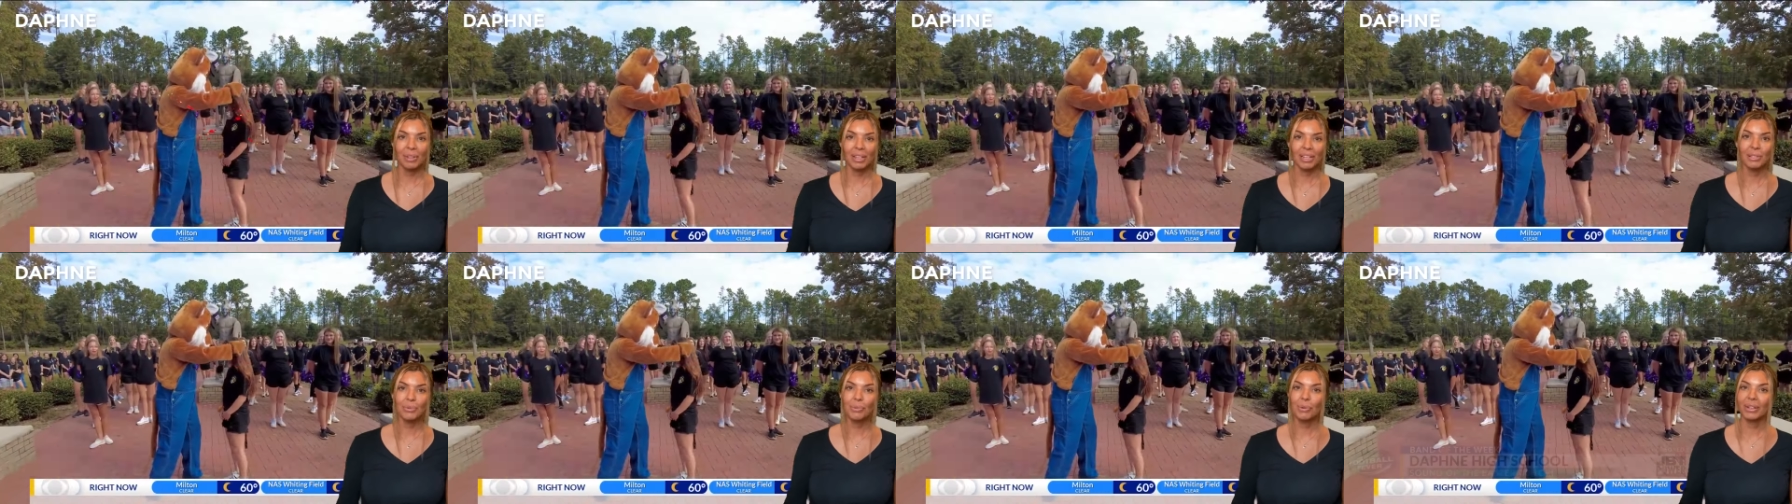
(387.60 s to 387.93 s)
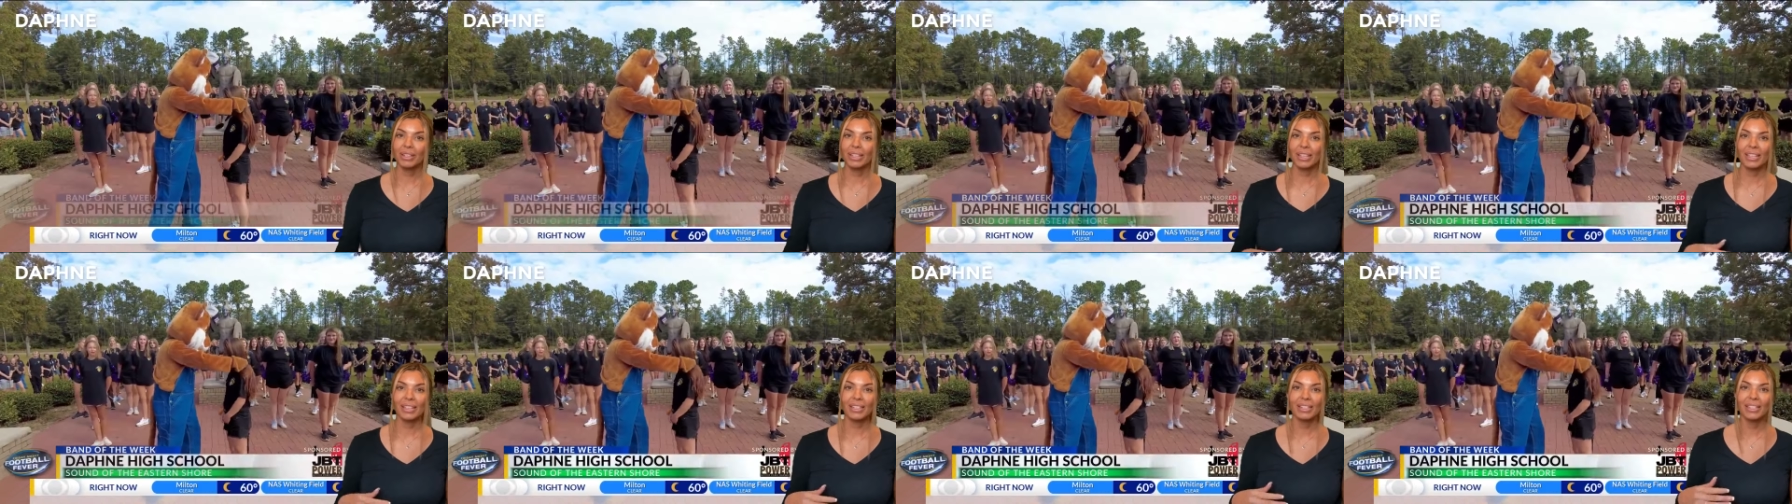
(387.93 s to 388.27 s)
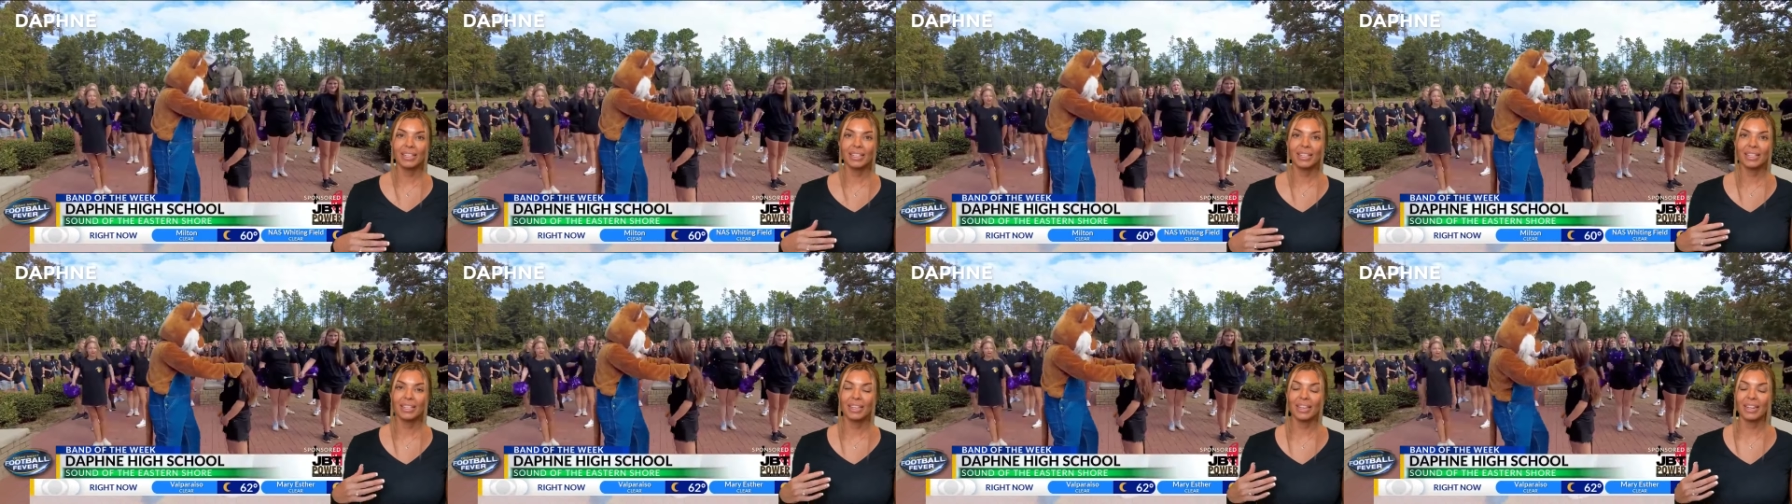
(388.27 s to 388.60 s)
a place where kids
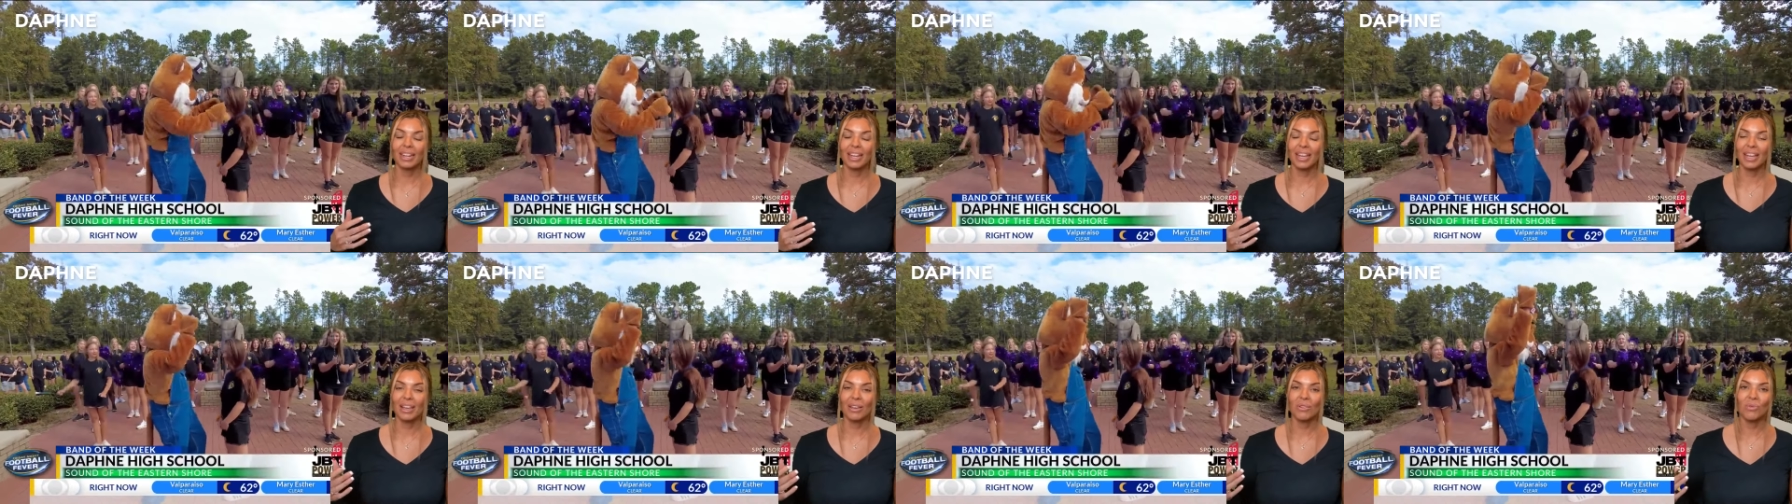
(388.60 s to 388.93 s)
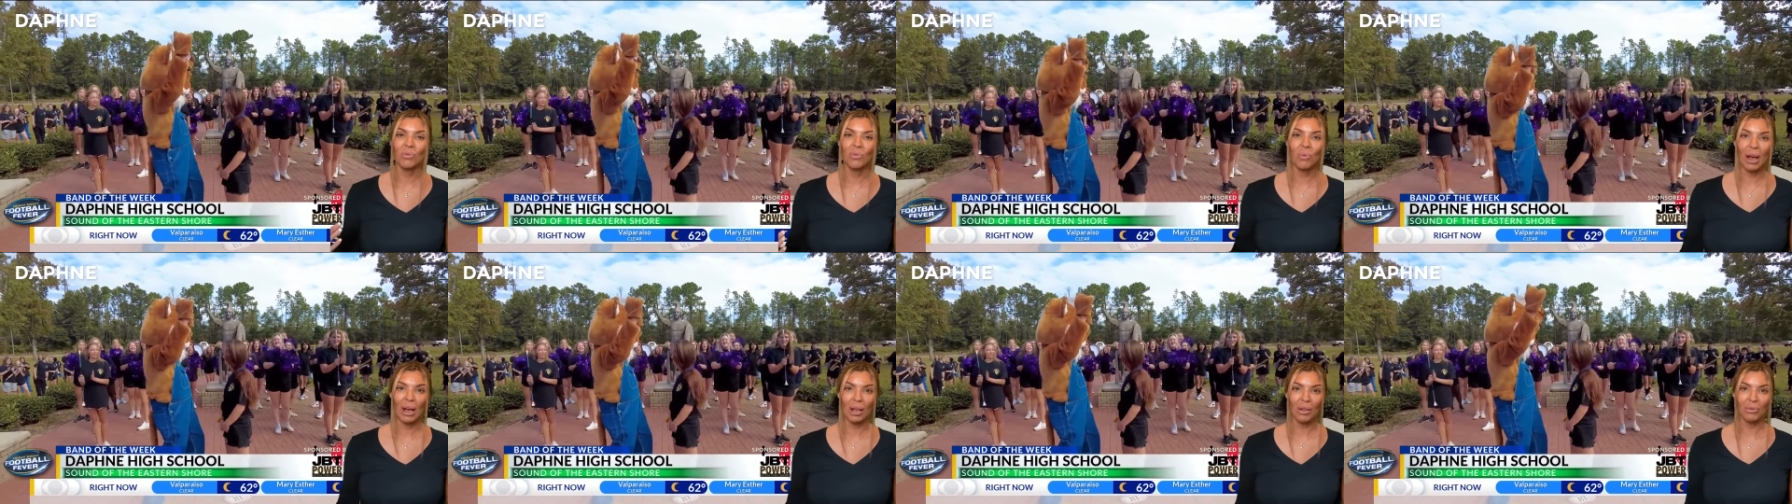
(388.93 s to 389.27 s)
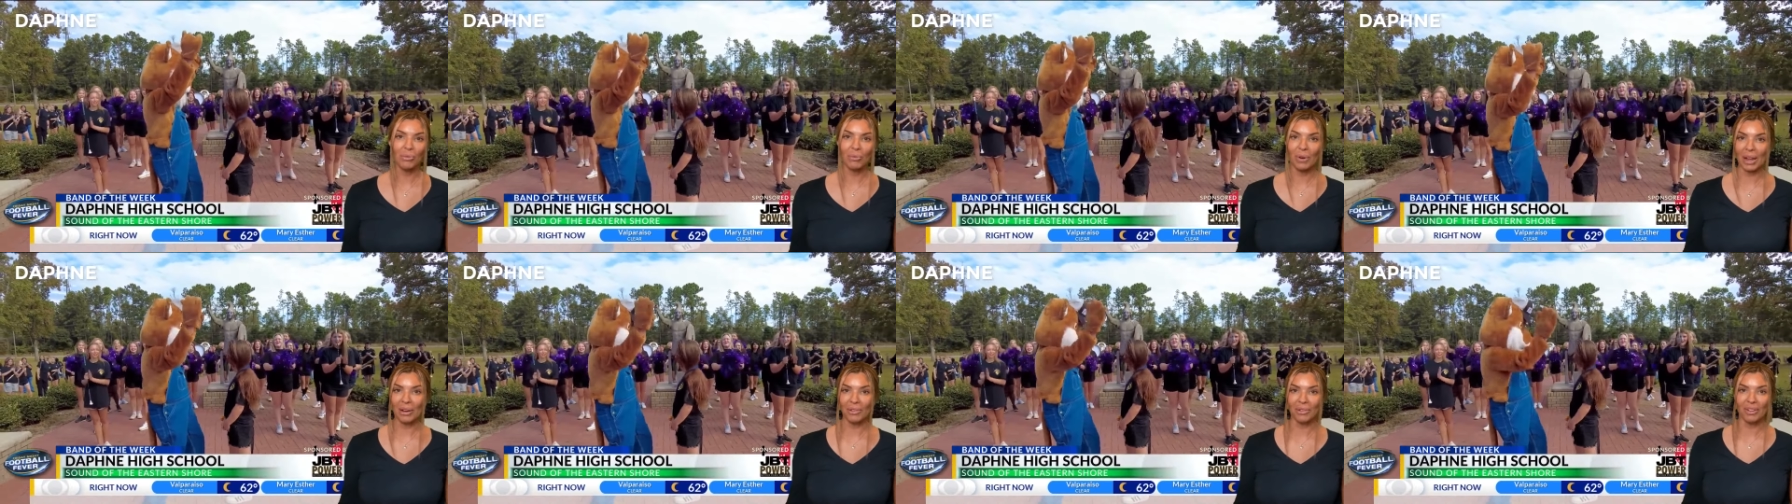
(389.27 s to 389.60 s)
can get a
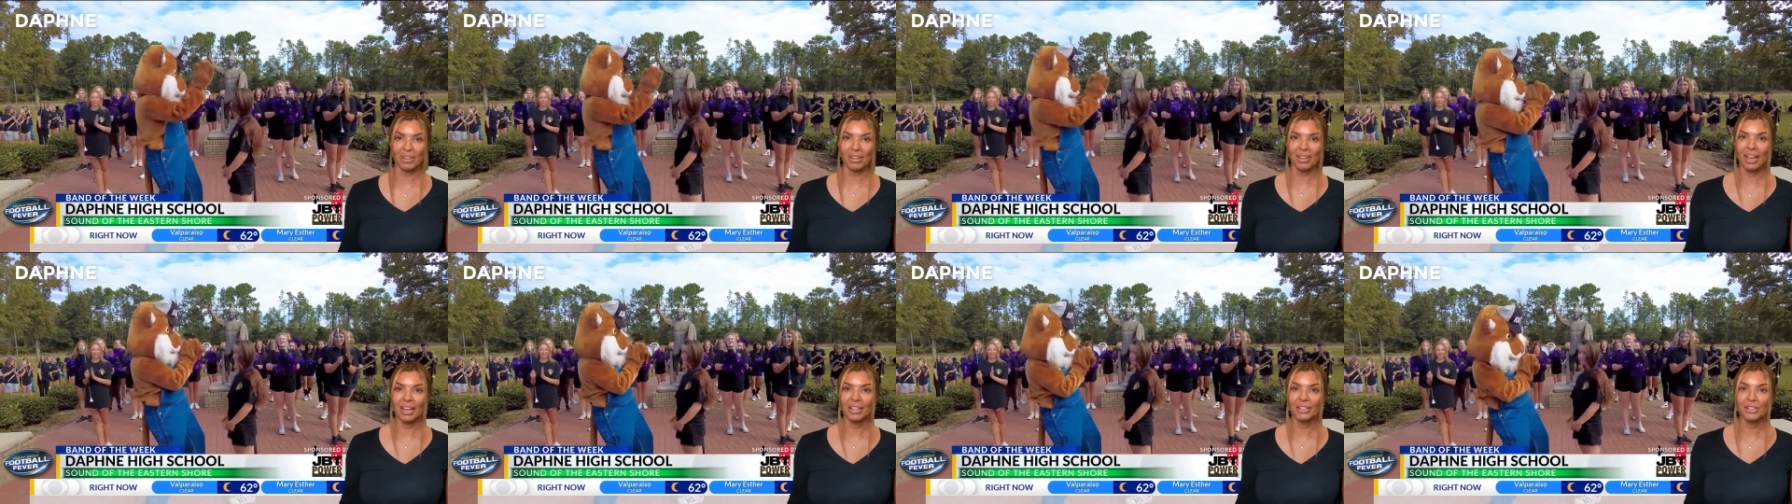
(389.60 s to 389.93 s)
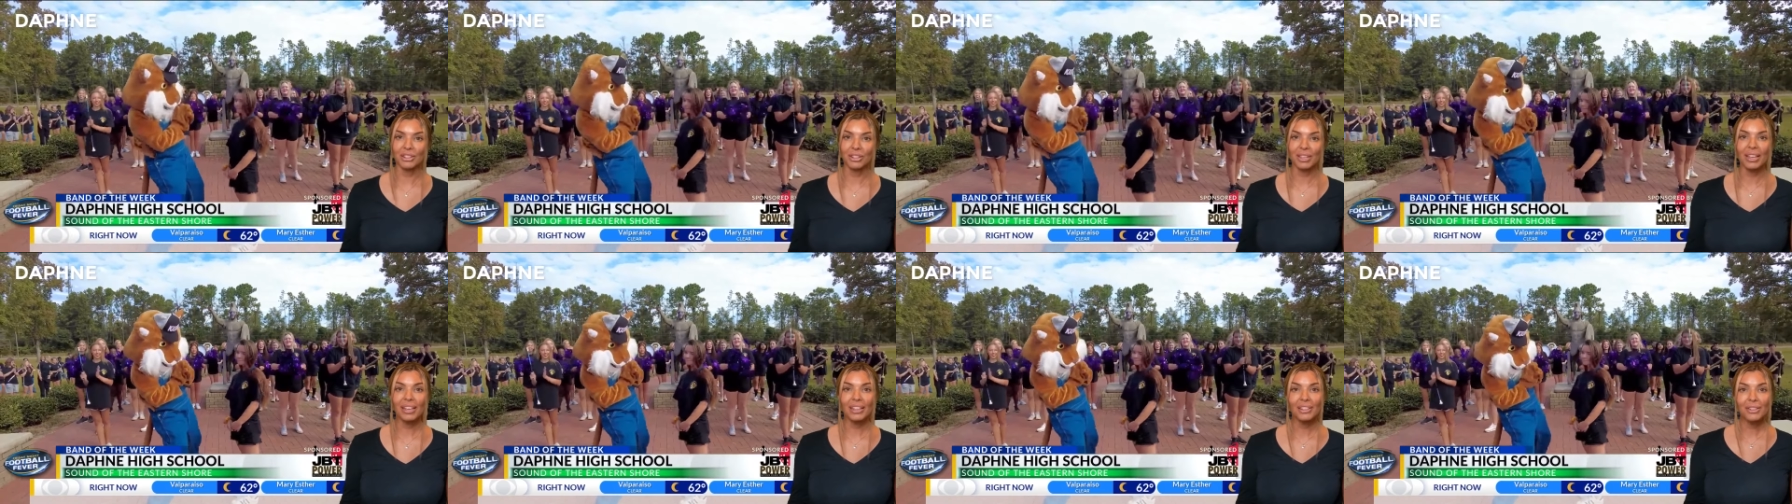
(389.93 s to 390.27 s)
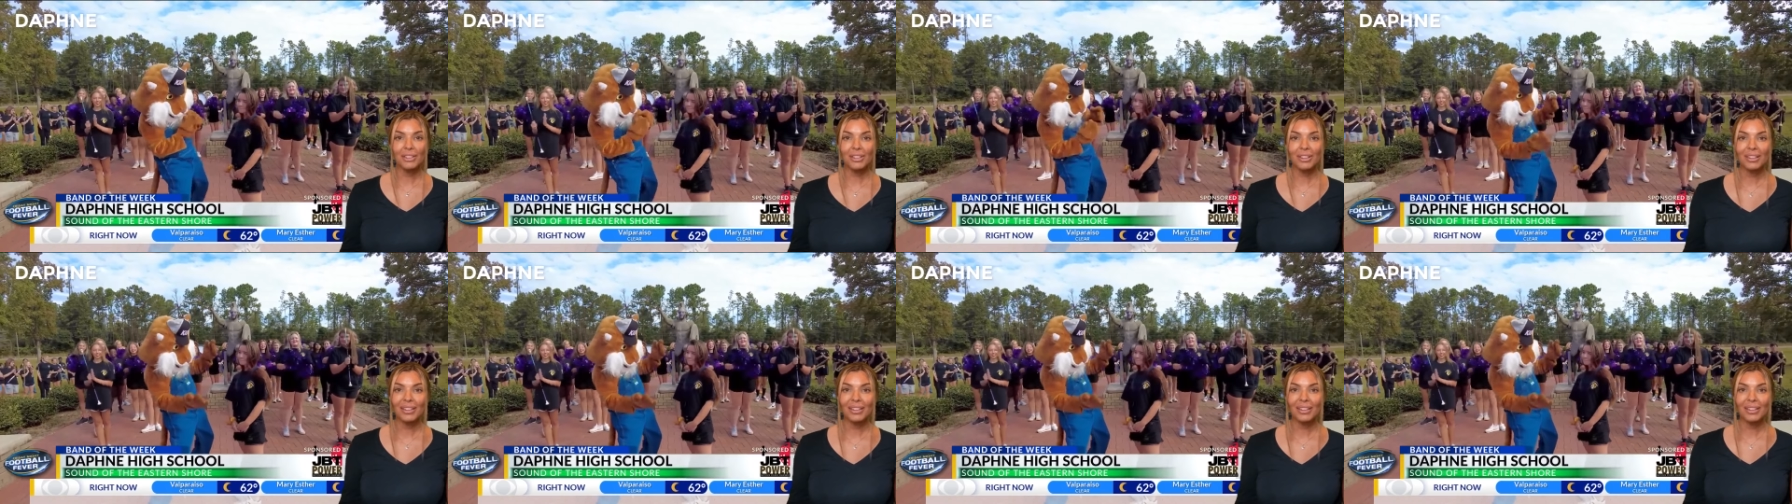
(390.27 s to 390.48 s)
well-rounded education